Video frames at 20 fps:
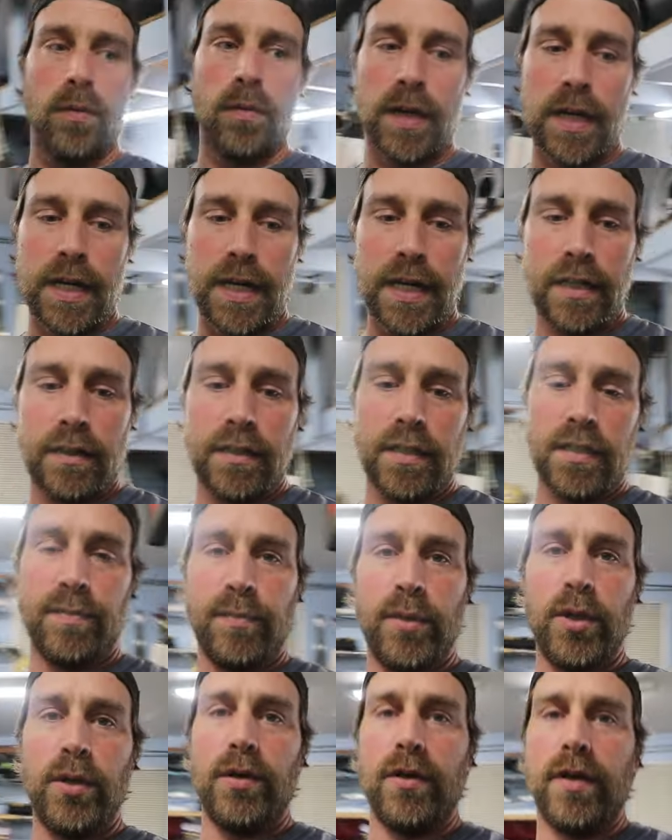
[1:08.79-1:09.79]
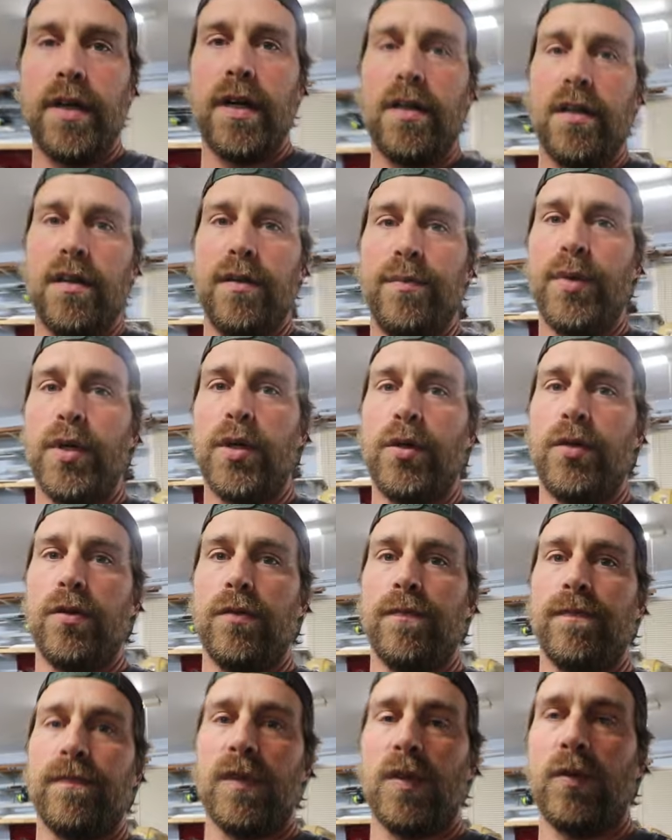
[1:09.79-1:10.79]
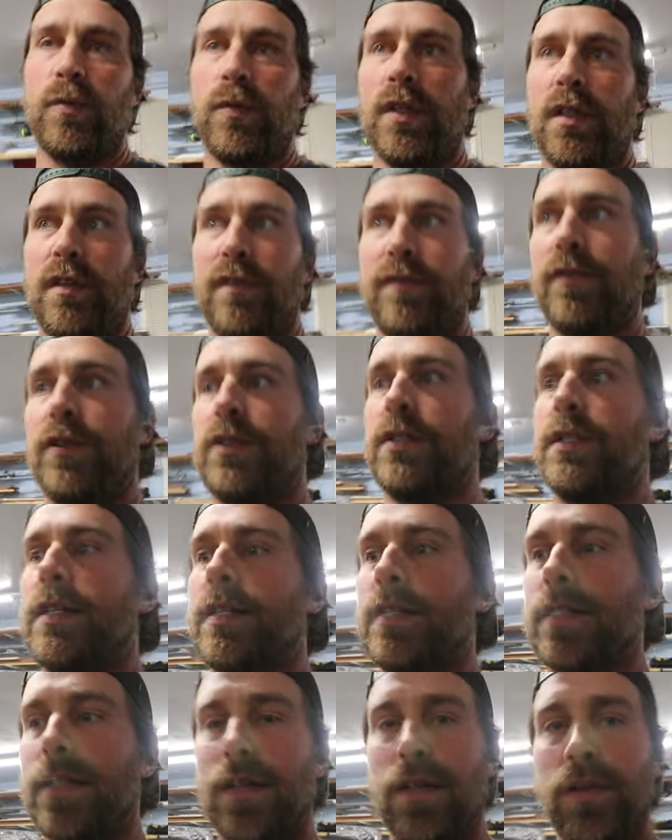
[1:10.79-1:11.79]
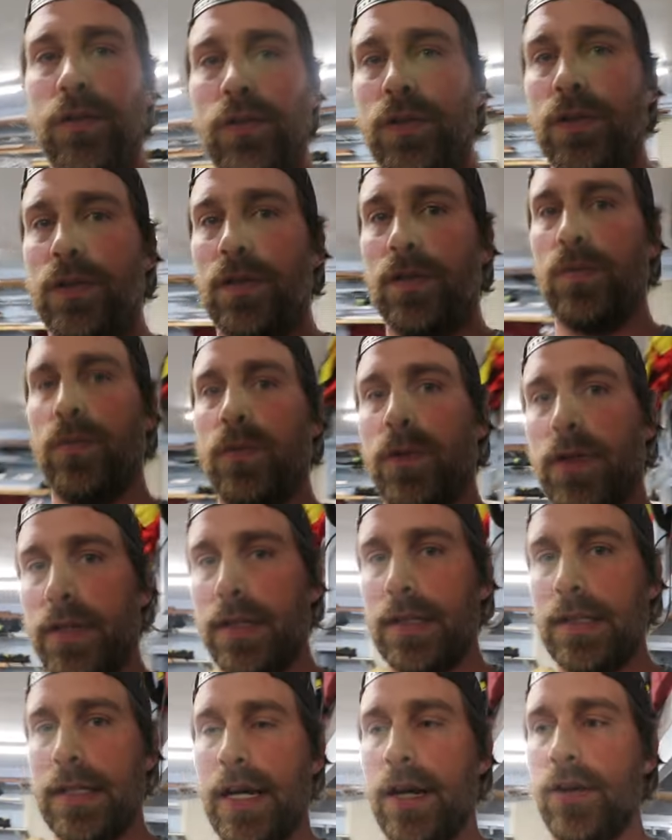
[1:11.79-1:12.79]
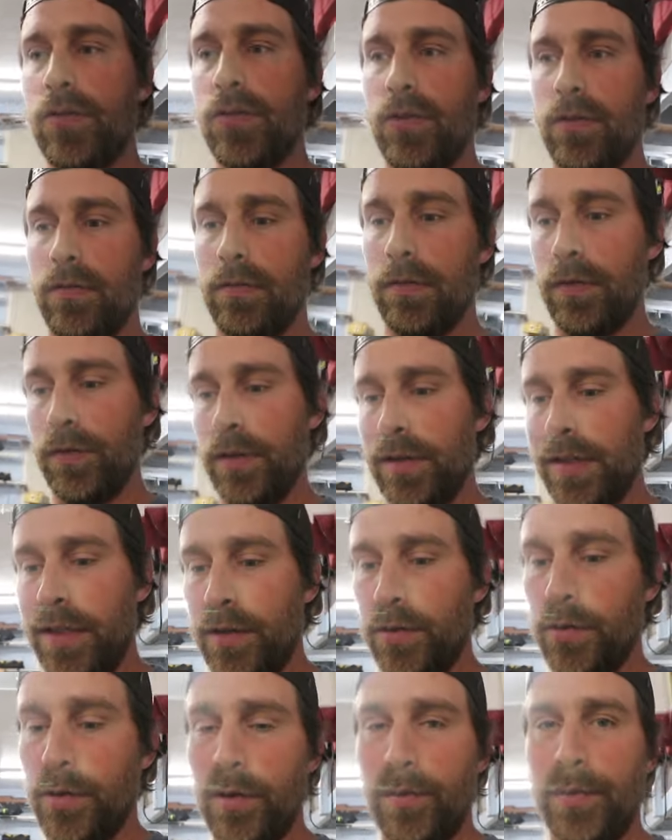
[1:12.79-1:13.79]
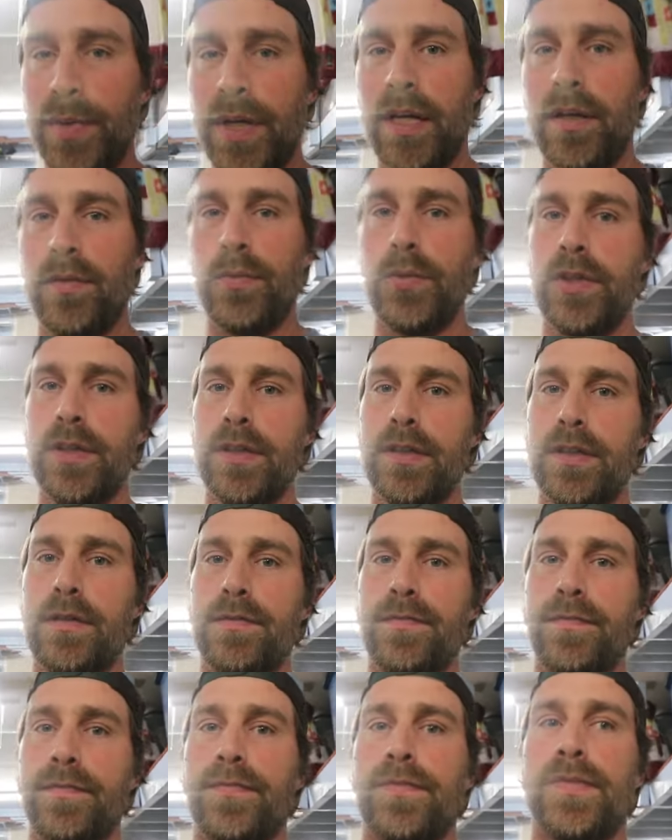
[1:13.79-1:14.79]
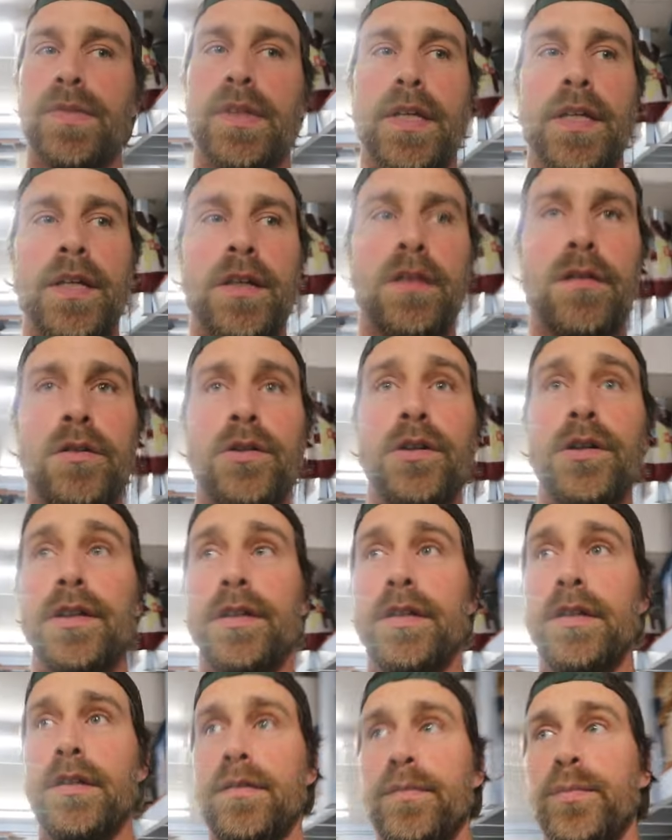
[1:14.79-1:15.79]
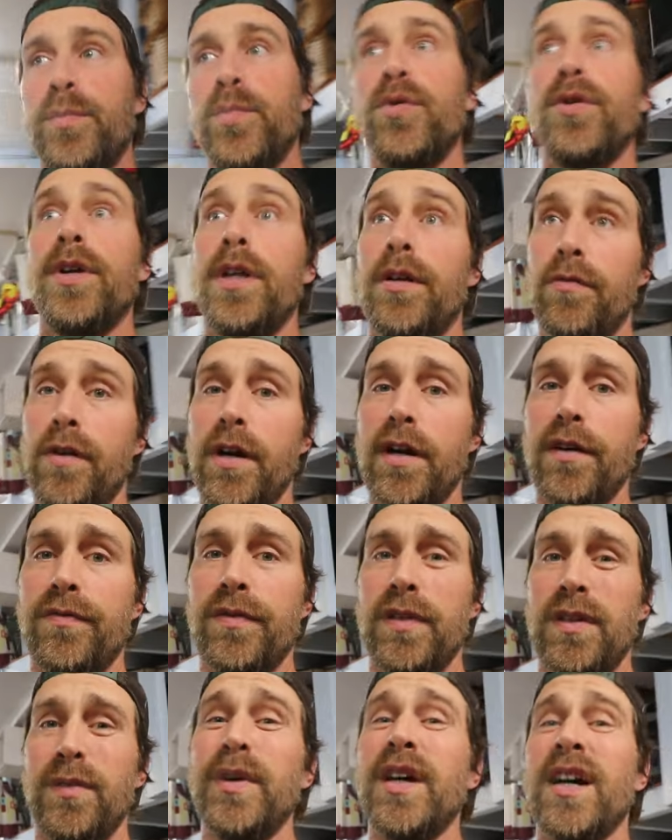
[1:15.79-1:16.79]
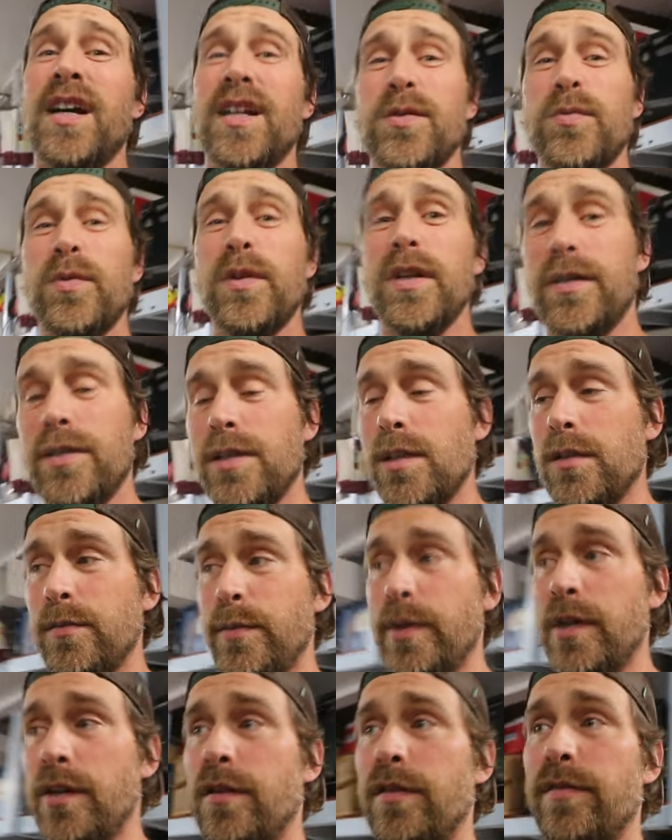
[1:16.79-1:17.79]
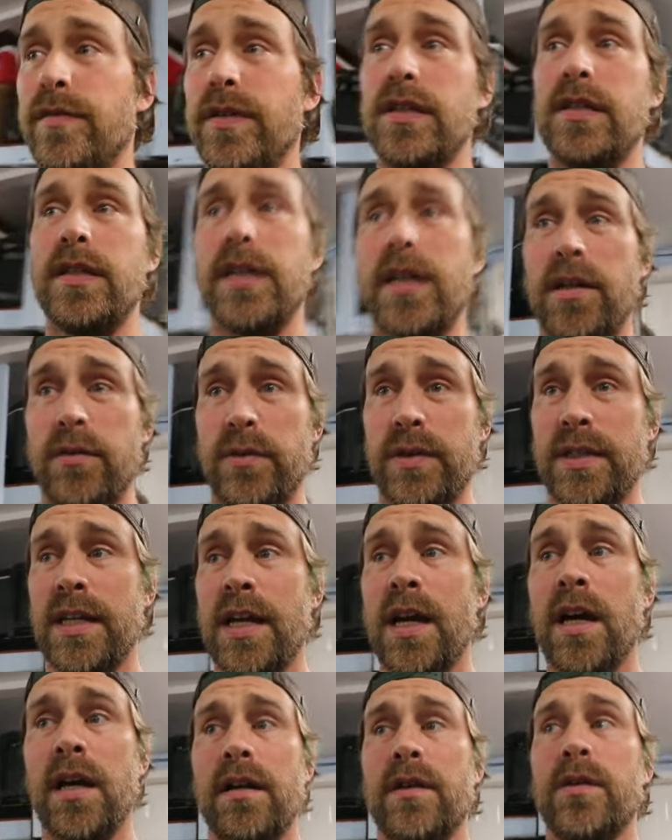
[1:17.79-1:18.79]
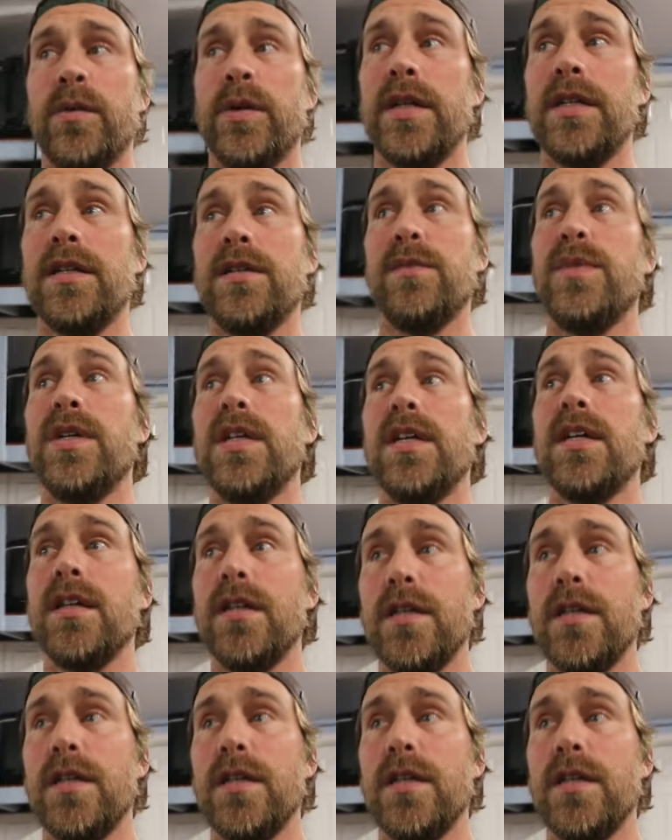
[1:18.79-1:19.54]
When I got this motor out of the boat, one of the first things I noticed was how corroded the oil pan was. It looked pretty rough, and to be honest with you, I was a little bit nervous that it was not going to be